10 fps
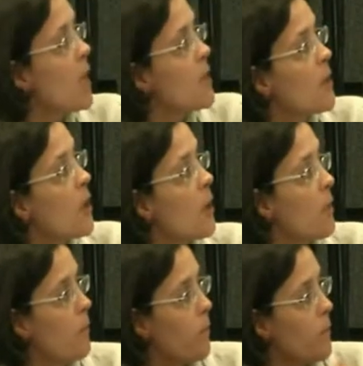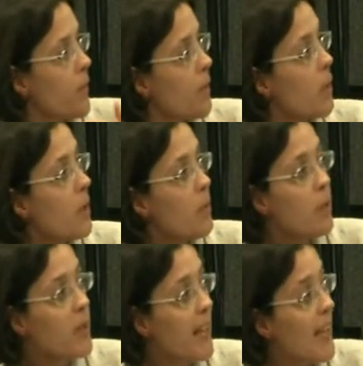So no, we, we,
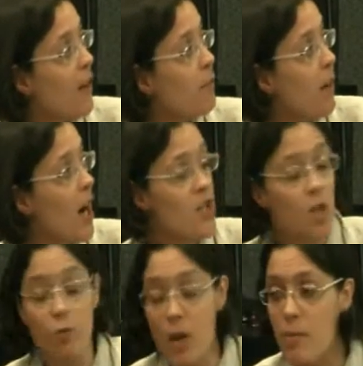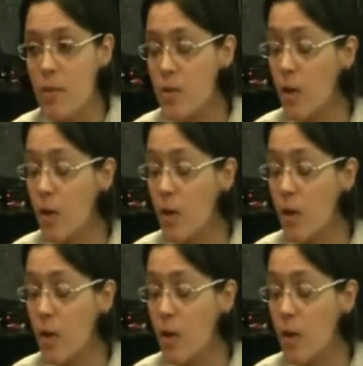we, don't have partial agreements.